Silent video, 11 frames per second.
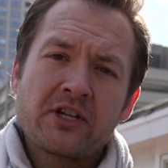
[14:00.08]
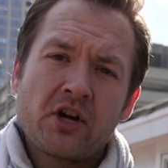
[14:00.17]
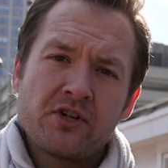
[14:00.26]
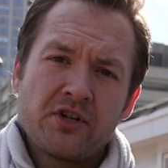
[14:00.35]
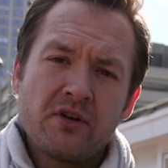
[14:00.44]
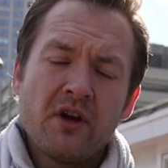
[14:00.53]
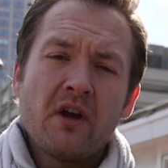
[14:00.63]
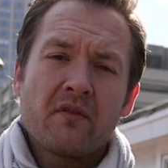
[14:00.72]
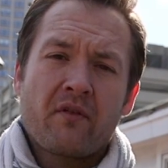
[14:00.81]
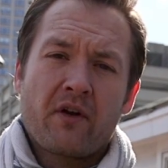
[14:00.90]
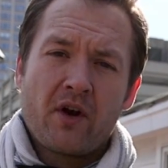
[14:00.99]
charge you
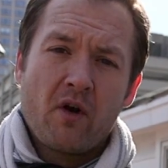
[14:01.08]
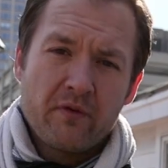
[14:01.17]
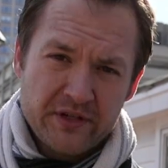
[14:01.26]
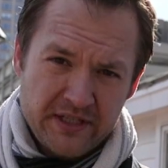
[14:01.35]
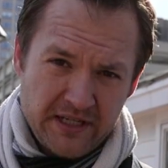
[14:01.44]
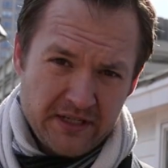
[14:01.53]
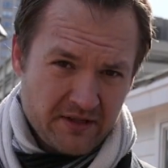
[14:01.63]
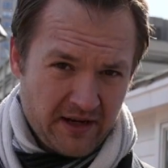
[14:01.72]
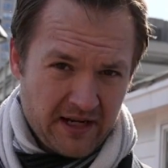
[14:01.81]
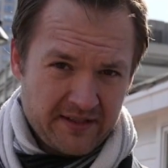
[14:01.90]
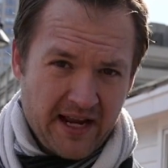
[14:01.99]
for an overseas
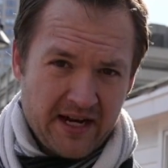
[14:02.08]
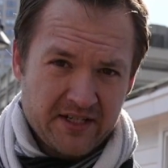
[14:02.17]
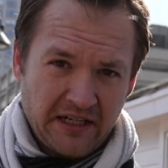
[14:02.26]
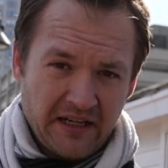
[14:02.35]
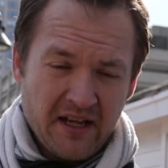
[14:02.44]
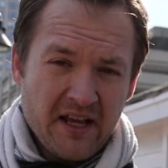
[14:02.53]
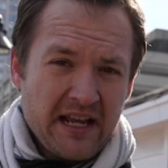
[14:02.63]
transaction.